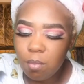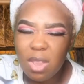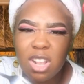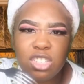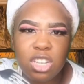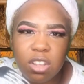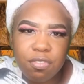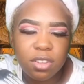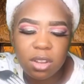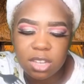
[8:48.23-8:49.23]
she could
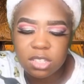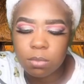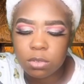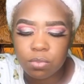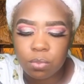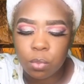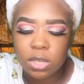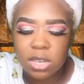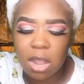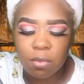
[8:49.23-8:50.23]
feel like something
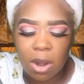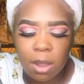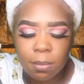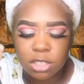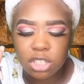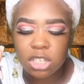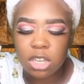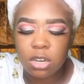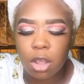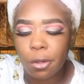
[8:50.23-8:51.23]
was not right, but she
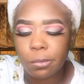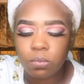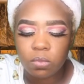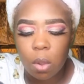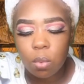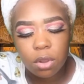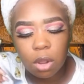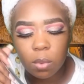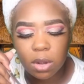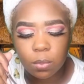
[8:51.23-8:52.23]
didn't know, you know,
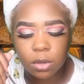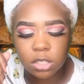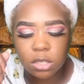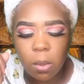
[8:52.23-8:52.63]
what it was.